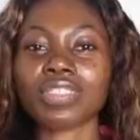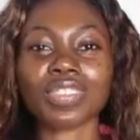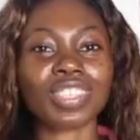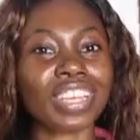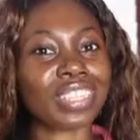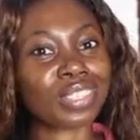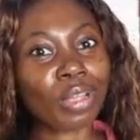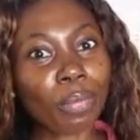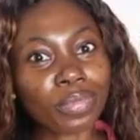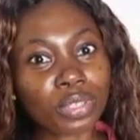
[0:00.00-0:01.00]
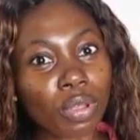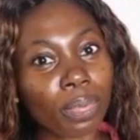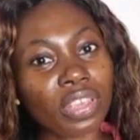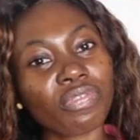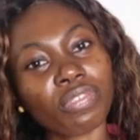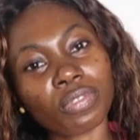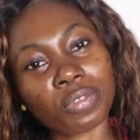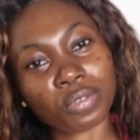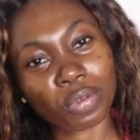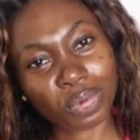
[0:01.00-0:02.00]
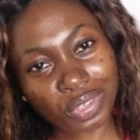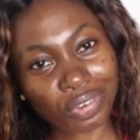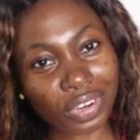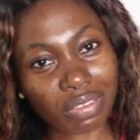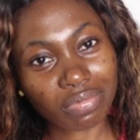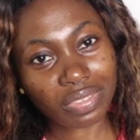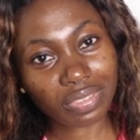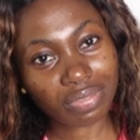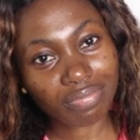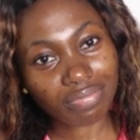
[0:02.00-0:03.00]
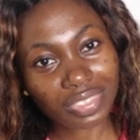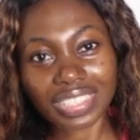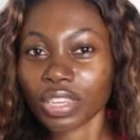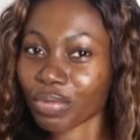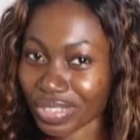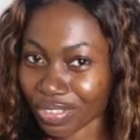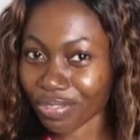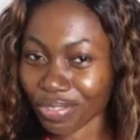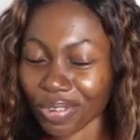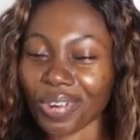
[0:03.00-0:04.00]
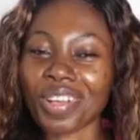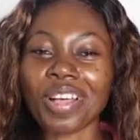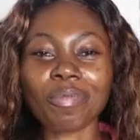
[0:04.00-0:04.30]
this video a thumbs up. If you've not subscribed, what are you waiting for?